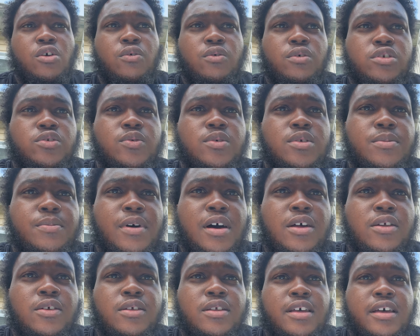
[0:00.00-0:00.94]
which was a
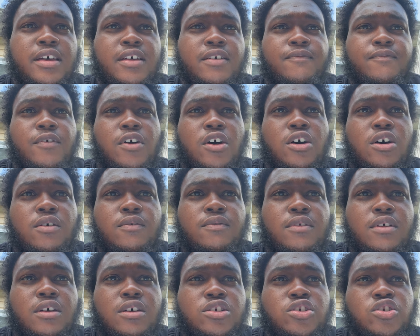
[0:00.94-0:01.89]
model that involved
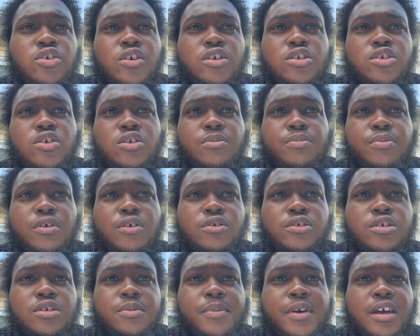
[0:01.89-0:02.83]
a structured
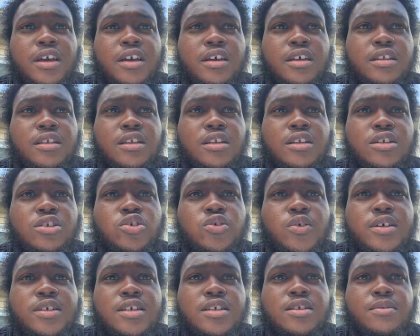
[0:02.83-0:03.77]
approach to making
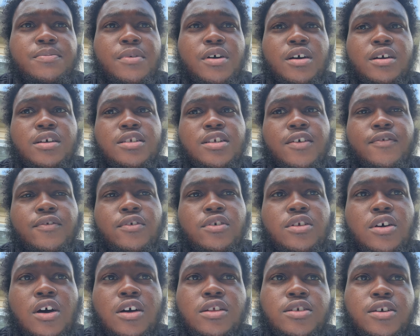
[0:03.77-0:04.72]
choices among several
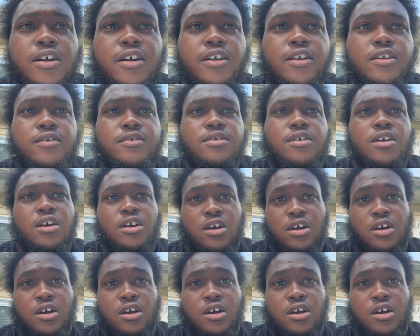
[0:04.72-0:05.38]
alternatives.